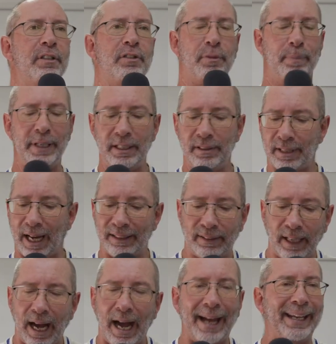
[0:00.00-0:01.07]
this means I
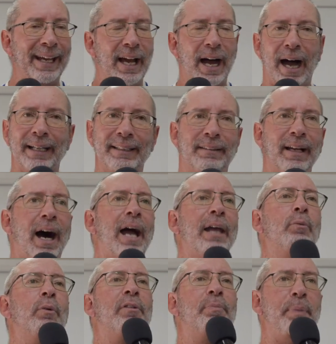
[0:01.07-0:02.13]

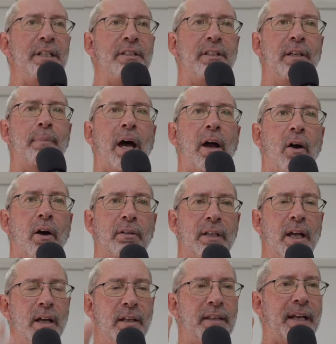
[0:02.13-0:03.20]
die with peace in my heart
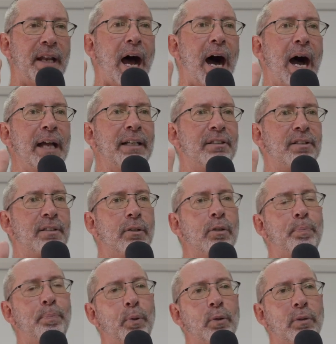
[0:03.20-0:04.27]
that I
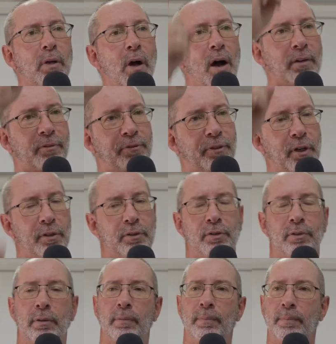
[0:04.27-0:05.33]
still put God first.